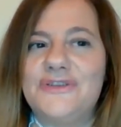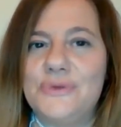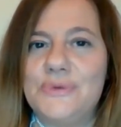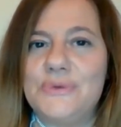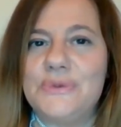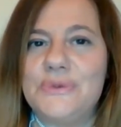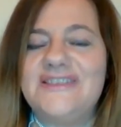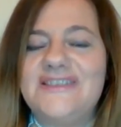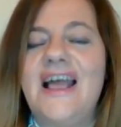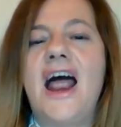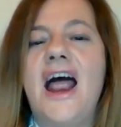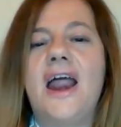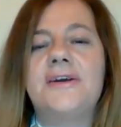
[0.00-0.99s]
tools
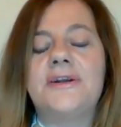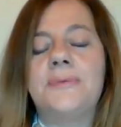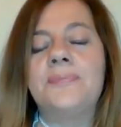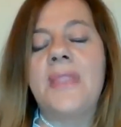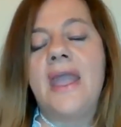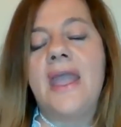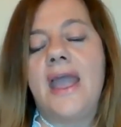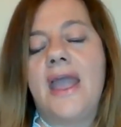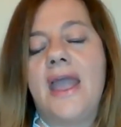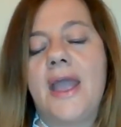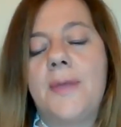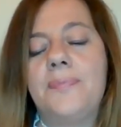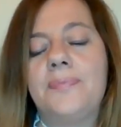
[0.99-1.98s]
are
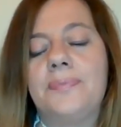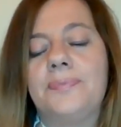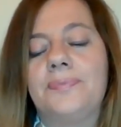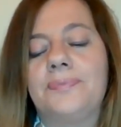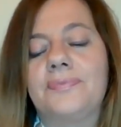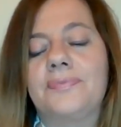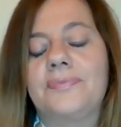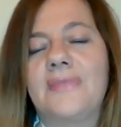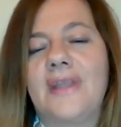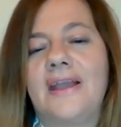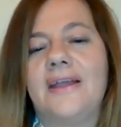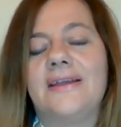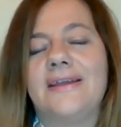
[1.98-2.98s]

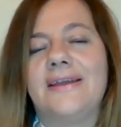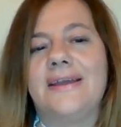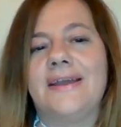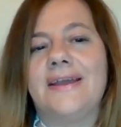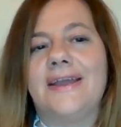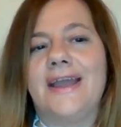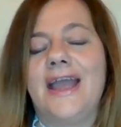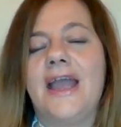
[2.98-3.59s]
a